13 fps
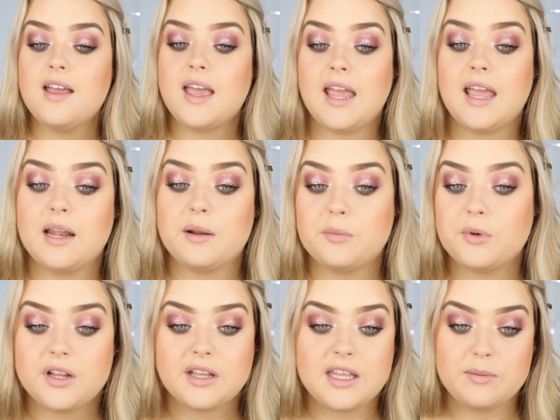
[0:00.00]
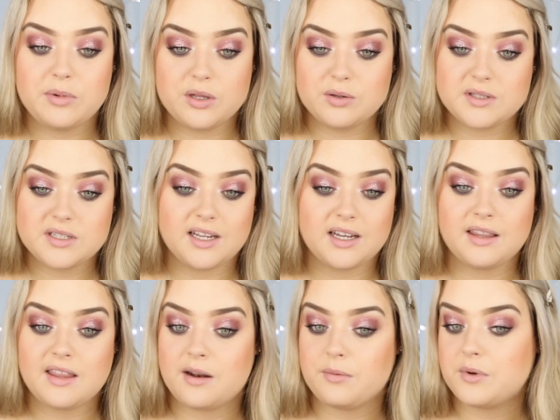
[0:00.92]
and I'm gonna keep using it,
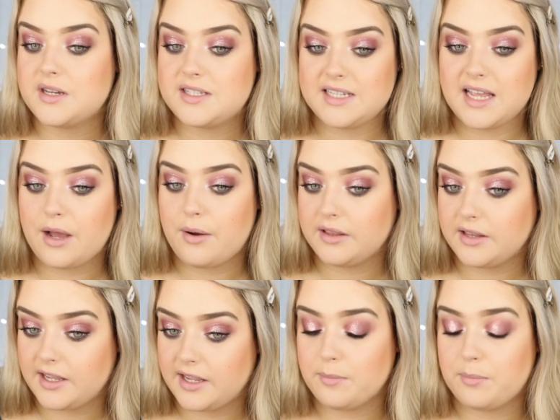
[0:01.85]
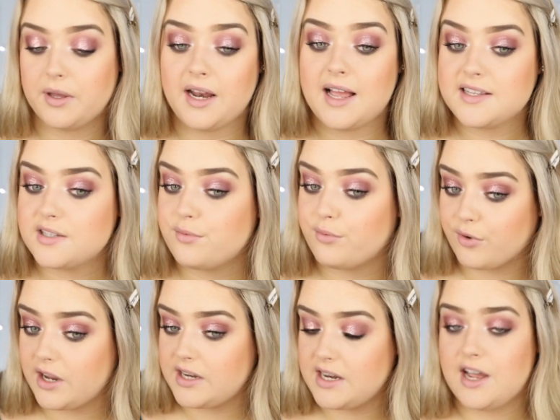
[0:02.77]
and then I'm gonna see how I like it. But as of
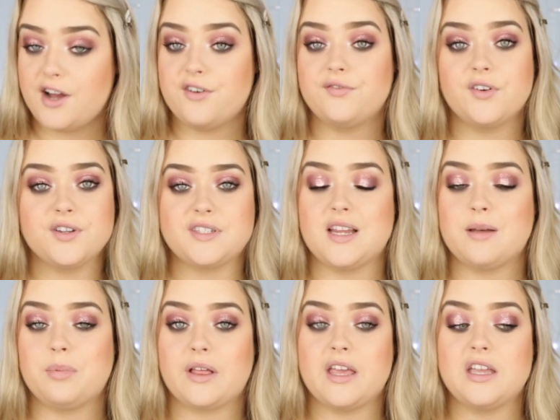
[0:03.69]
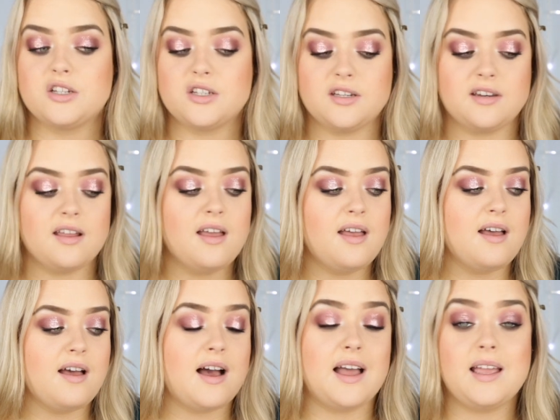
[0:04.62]
right now, first application,
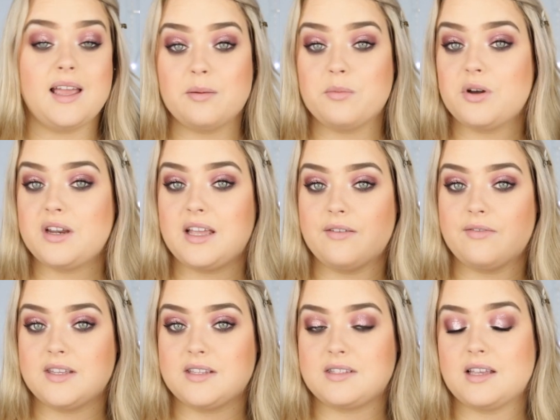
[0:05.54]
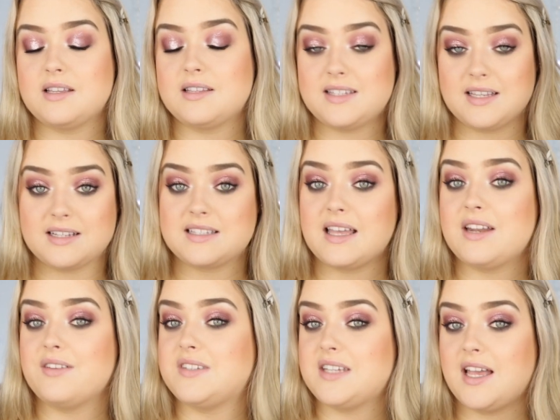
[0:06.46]
I am gonna give this a 6 out
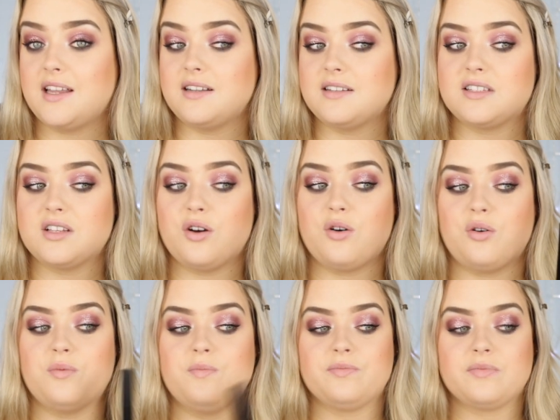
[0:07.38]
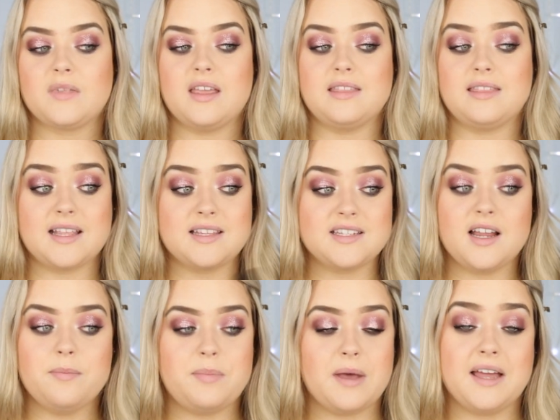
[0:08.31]
of 10. So that's
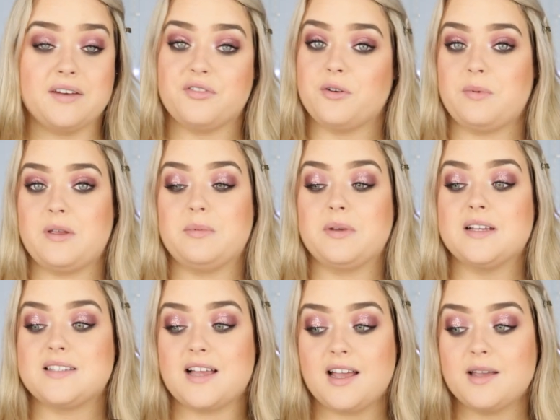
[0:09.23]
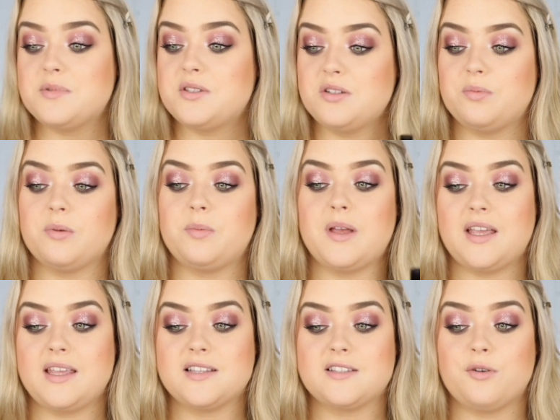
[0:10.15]
not bad for me because I am super
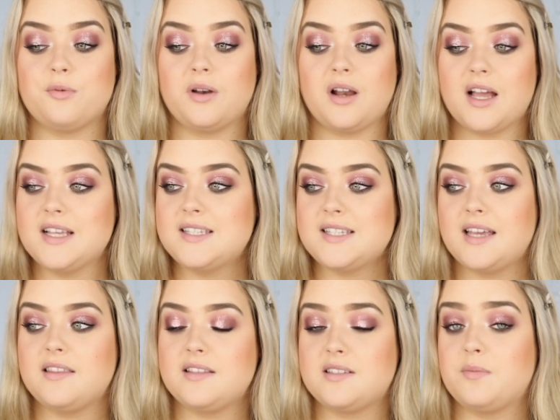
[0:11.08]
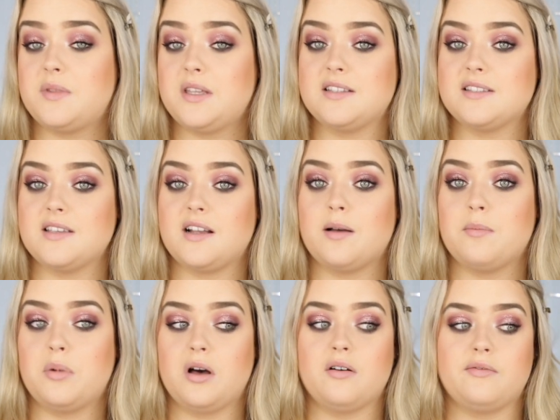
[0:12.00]
picky. So when I say that something's like
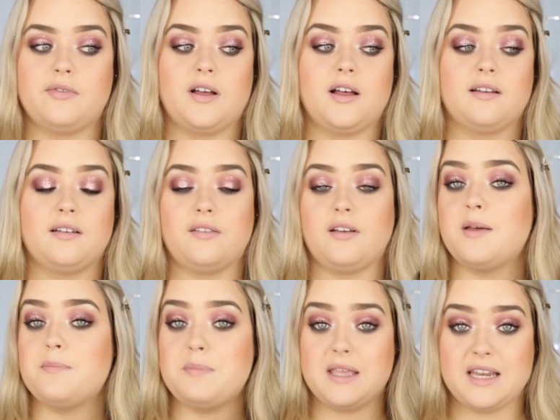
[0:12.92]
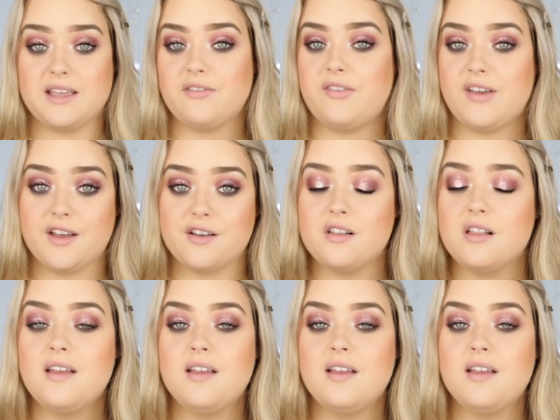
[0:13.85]
above immediate fail,